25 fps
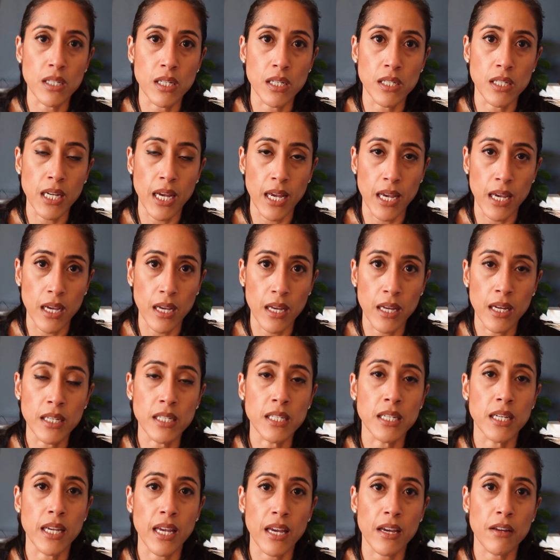to take
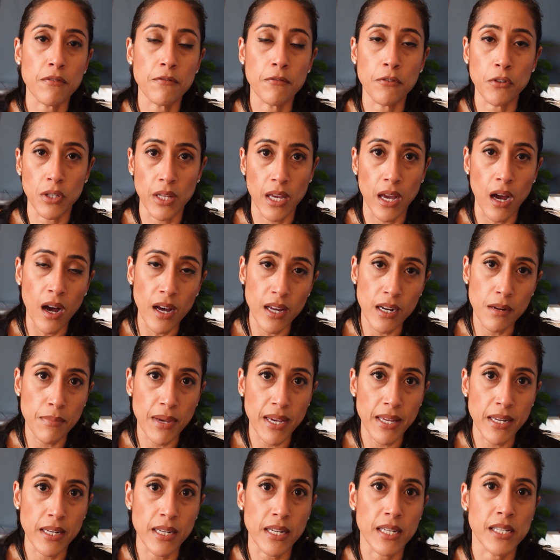to get fully
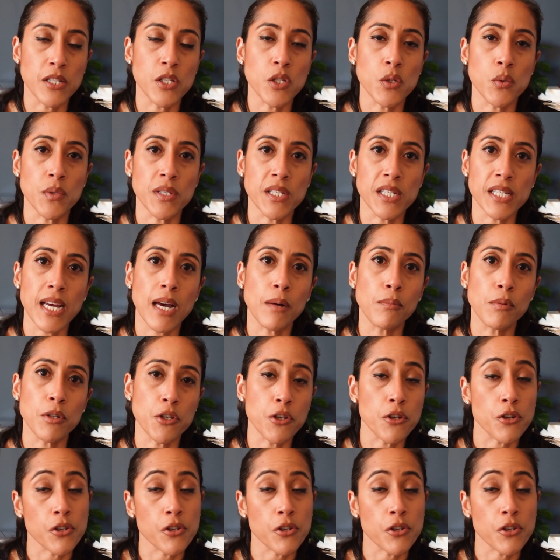automated is to establish